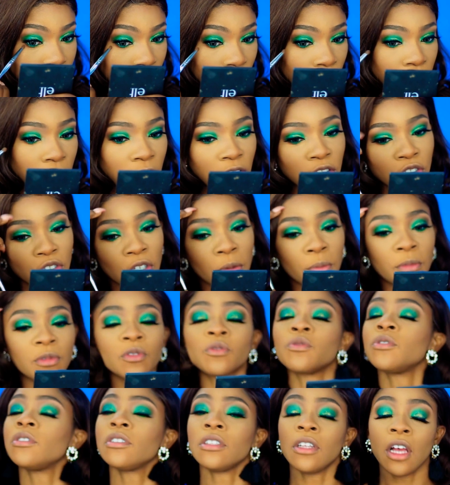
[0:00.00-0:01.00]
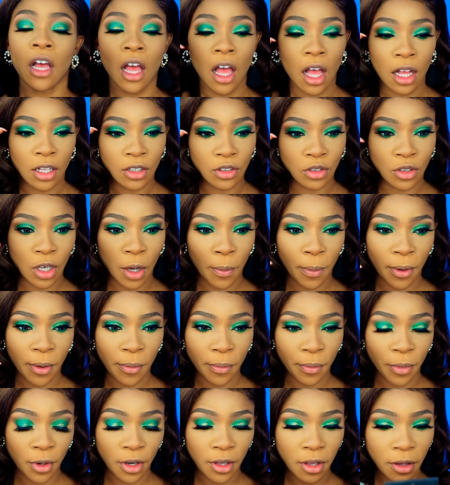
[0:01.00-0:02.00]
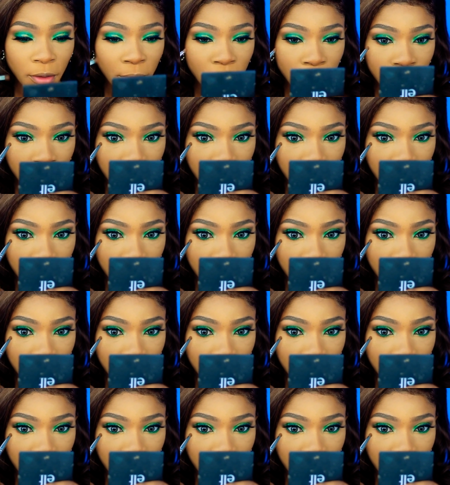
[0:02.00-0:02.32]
a connection between top and bottom.